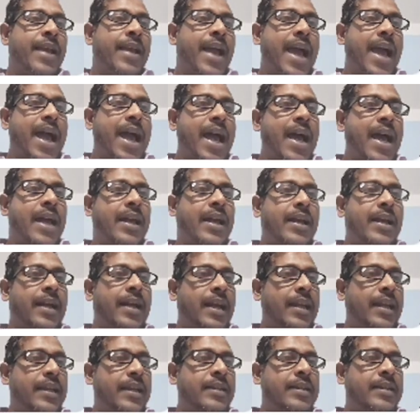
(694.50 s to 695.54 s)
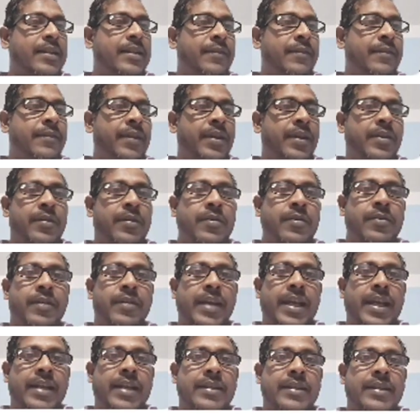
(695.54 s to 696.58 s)
are collectively known
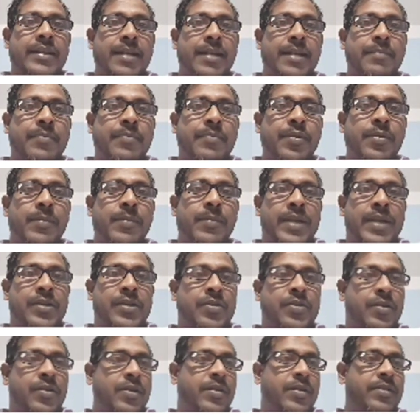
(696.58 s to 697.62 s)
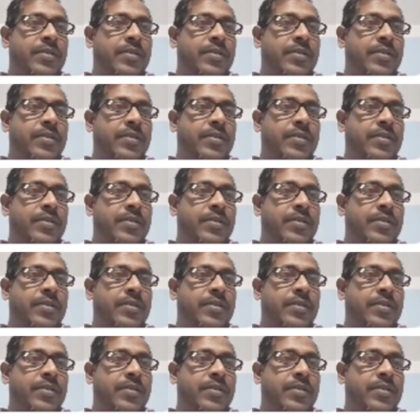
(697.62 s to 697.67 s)
as the Purbanchal.